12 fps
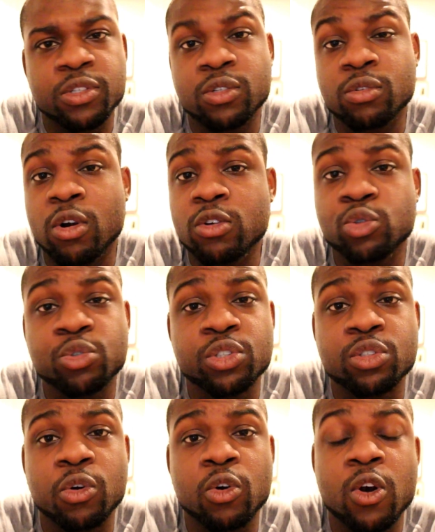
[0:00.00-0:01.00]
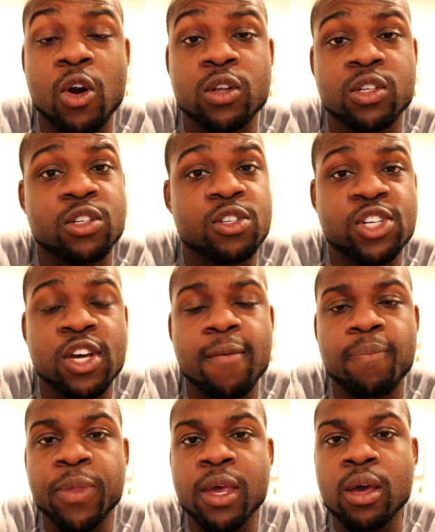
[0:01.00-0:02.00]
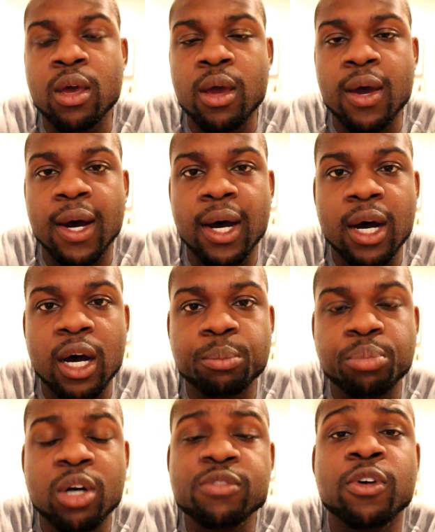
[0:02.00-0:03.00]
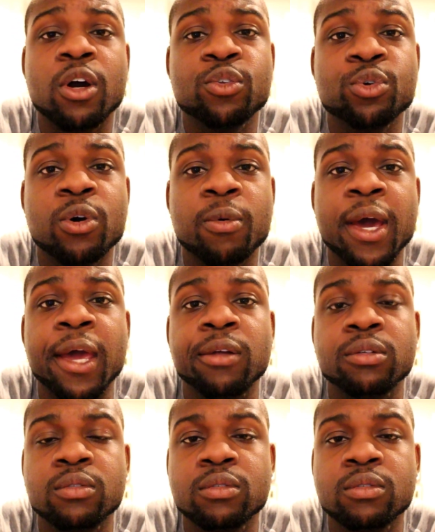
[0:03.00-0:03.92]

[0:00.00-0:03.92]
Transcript: or to the grocery store or to the gym, um, park farther away.